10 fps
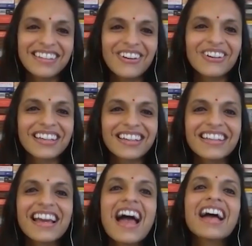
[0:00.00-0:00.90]

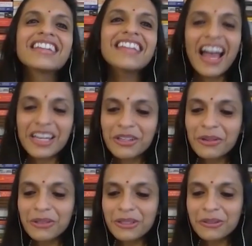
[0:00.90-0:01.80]
Okay. Thank
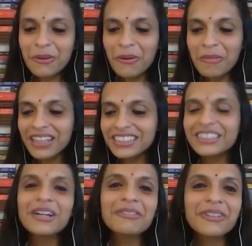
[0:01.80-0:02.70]
you so much,
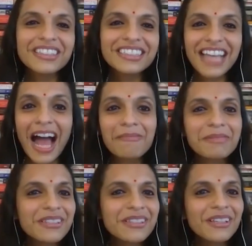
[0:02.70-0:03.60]
sir, for this
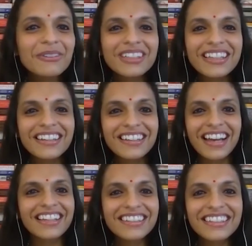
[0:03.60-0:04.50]
absolutely
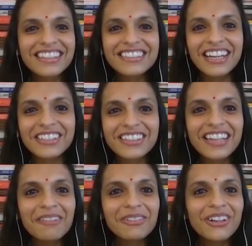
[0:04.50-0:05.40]
enlightening session.
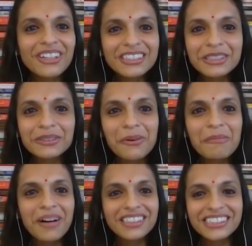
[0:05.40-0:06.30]
I've learned so
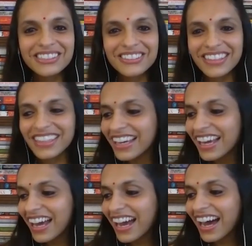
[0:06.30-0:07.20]
much today.
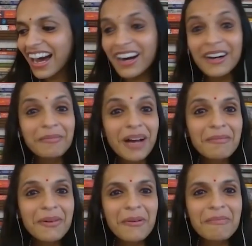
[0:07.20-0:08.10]
Um,
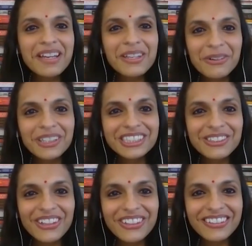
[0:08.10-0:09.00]
I'm hoping you
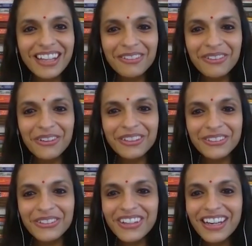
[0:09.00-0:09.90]
enjoyed yourself
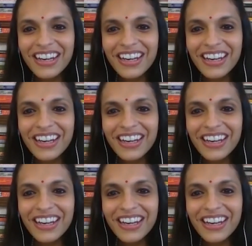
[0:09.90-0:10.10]
also.